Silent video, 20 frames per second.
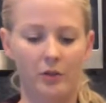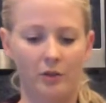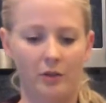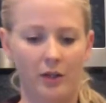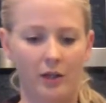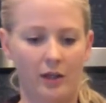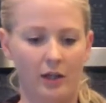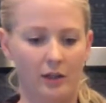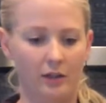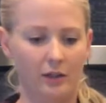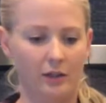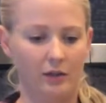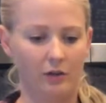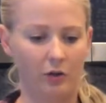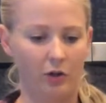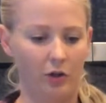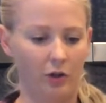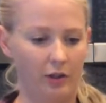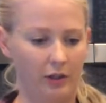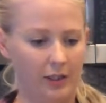so they're a little
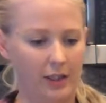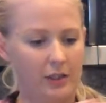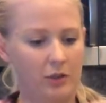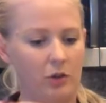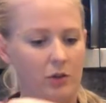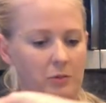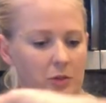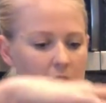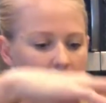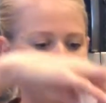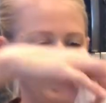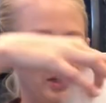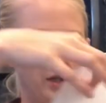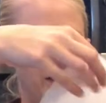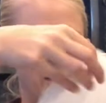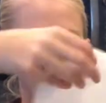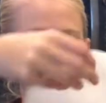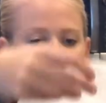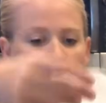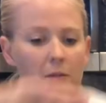curly, so I'm just
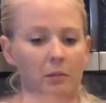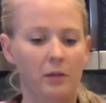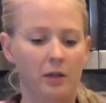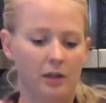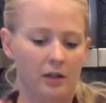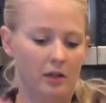putting them